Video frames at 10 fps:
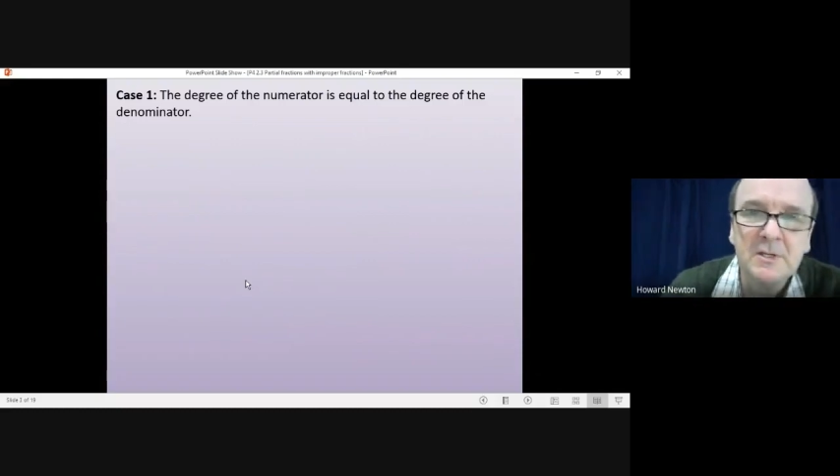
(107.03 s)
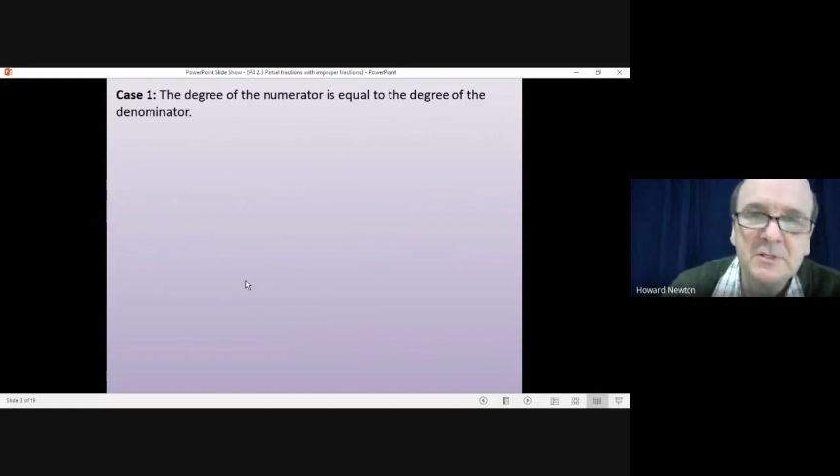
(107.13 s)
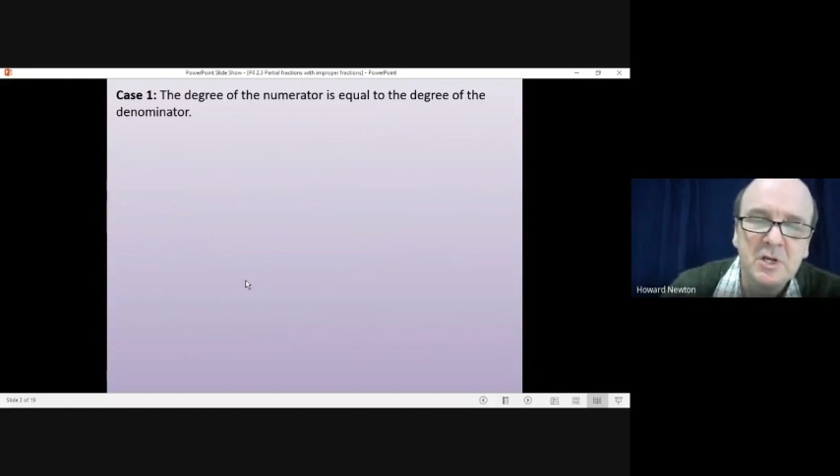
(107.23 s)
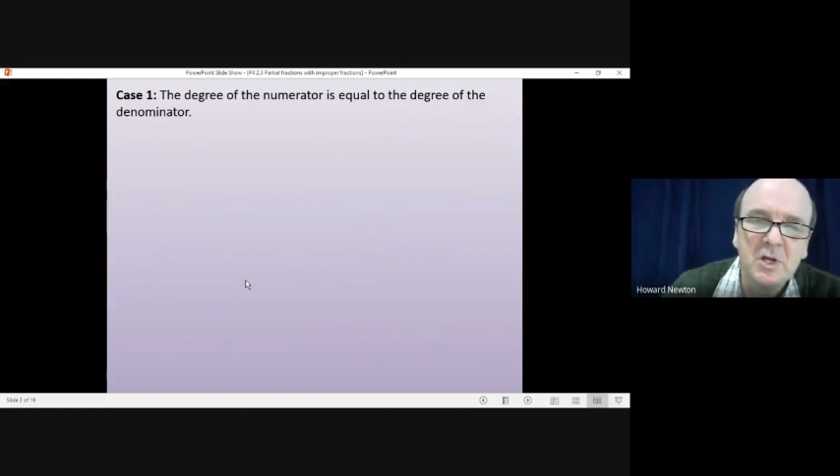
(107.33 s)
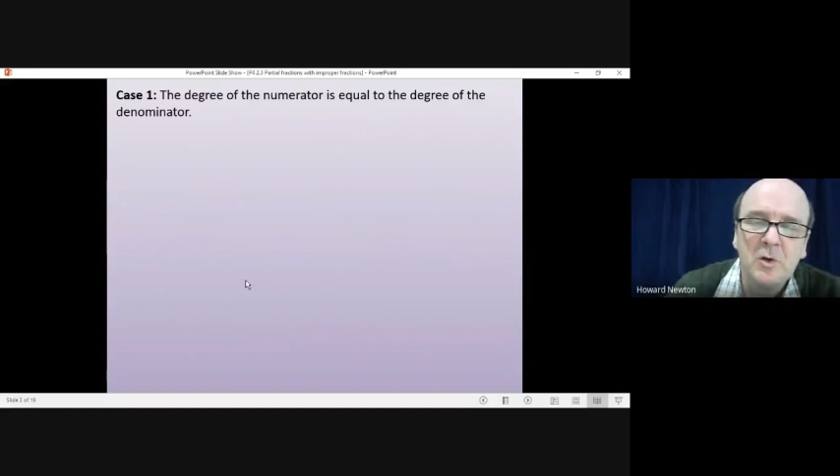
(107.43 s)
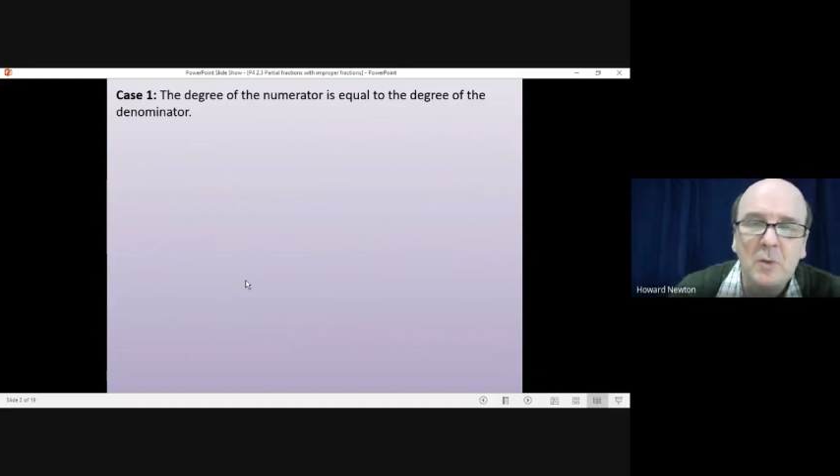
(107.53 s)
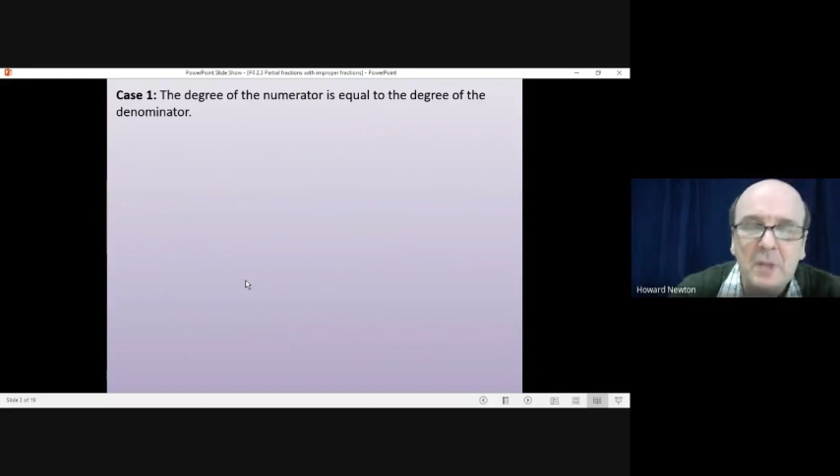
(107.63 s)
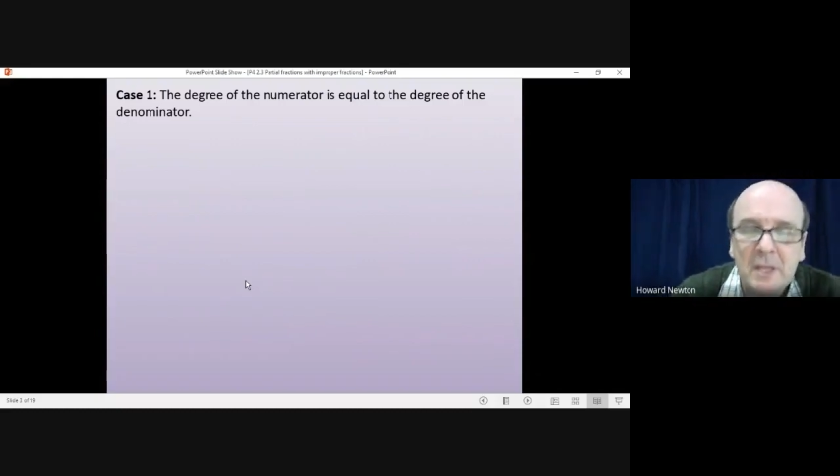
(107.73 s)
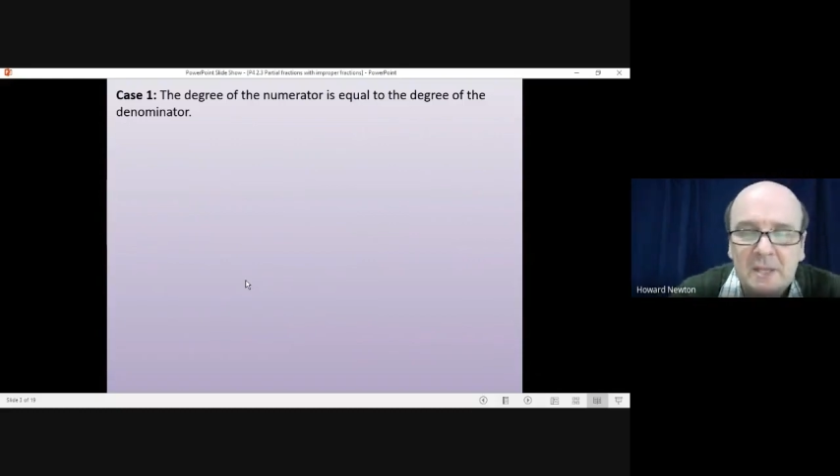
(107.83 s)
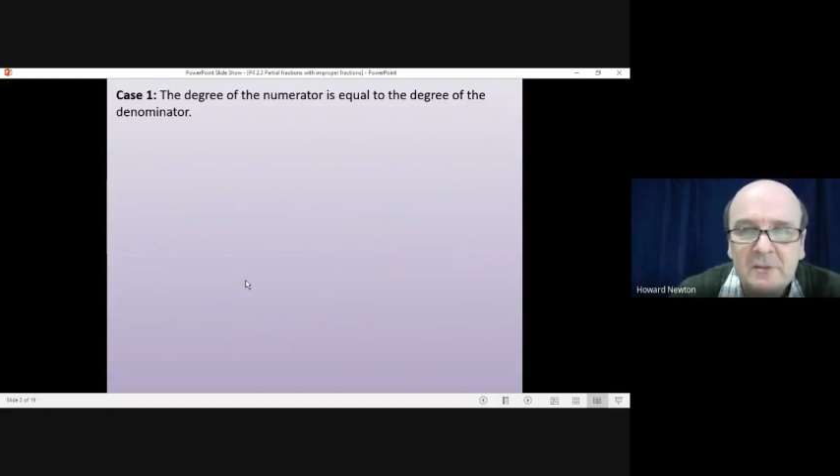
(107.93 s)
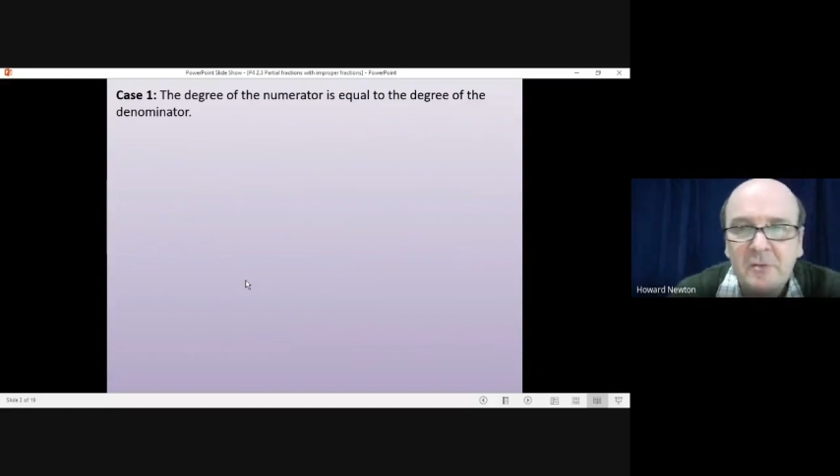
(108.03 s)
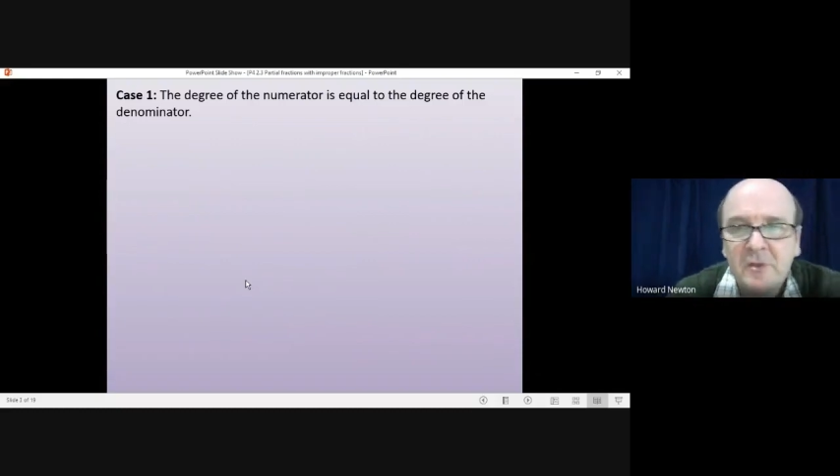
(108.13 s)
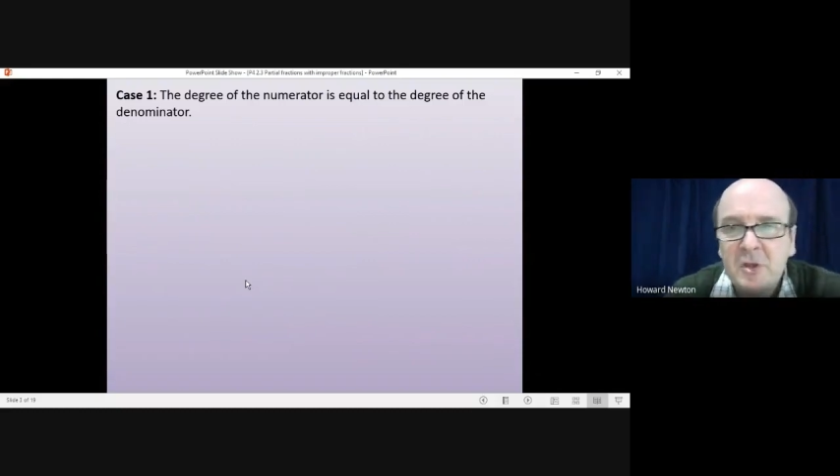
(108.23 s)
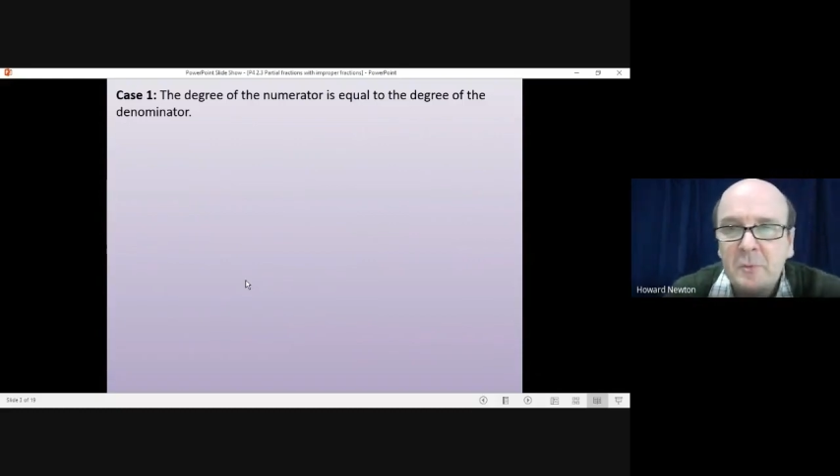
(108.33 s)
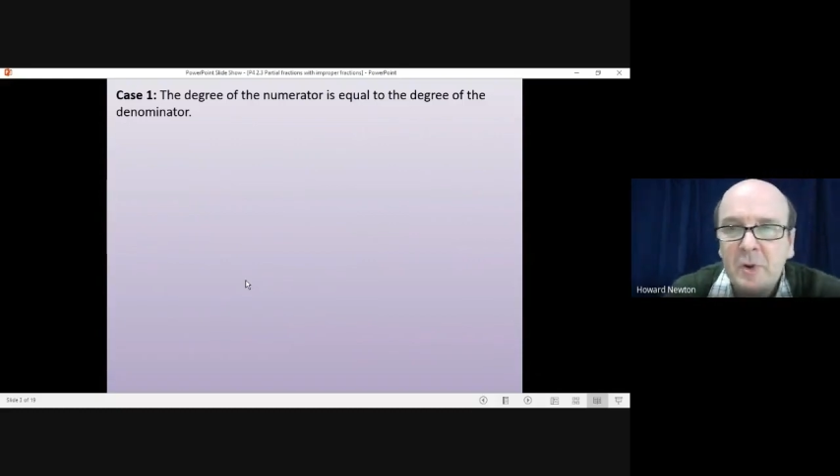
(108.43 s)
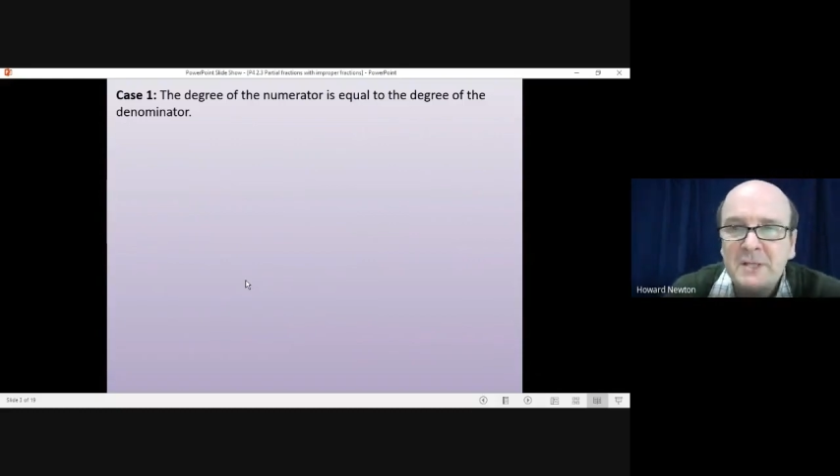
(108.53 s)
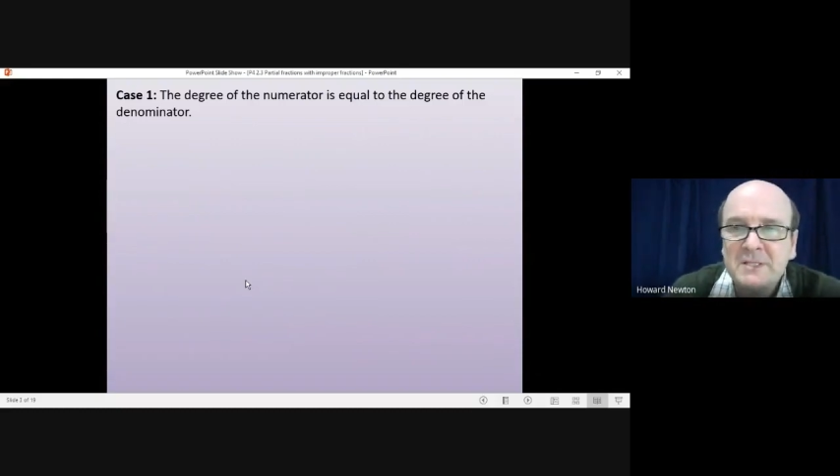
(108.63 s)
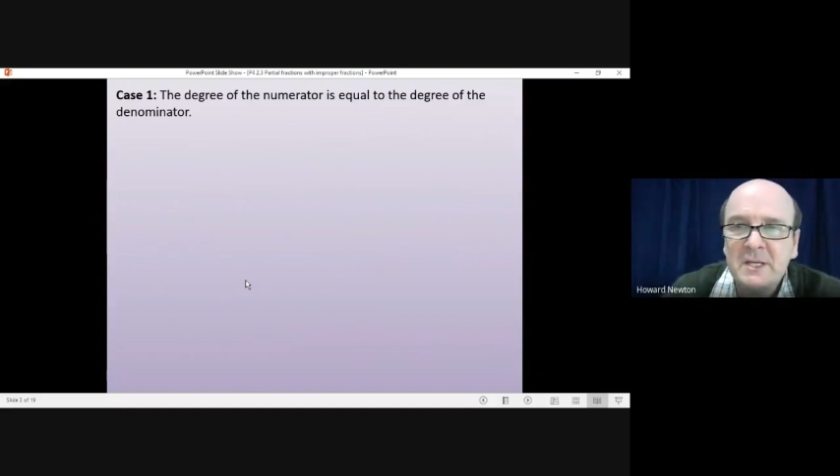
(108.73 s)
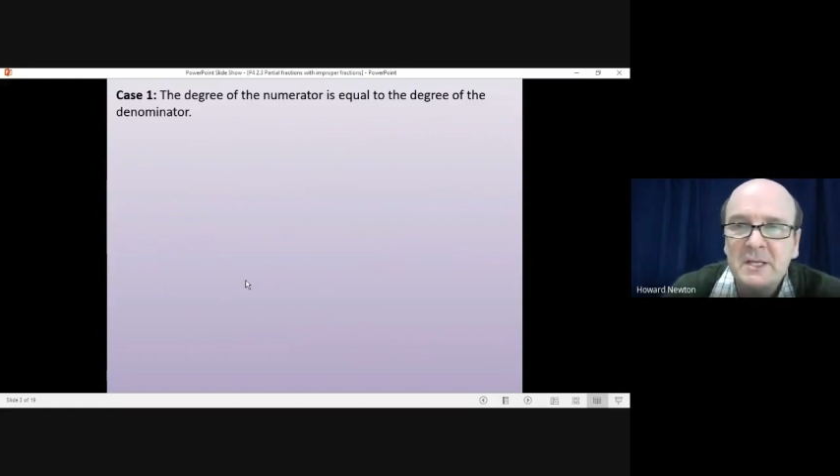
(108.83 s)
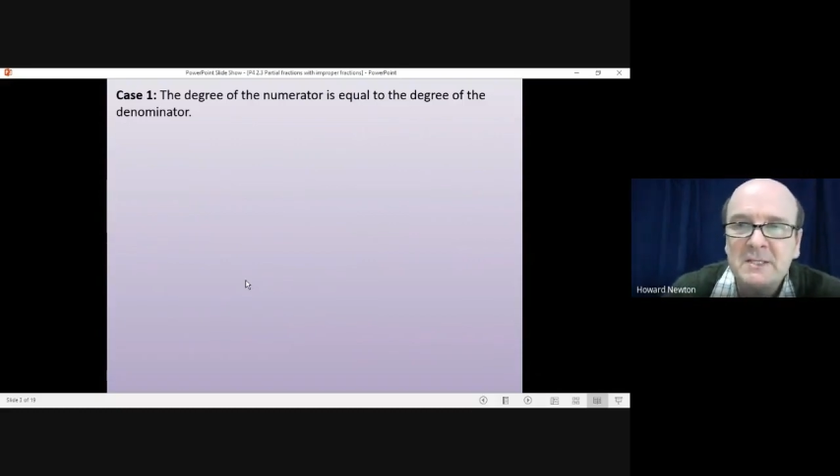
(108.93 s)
So either the numerator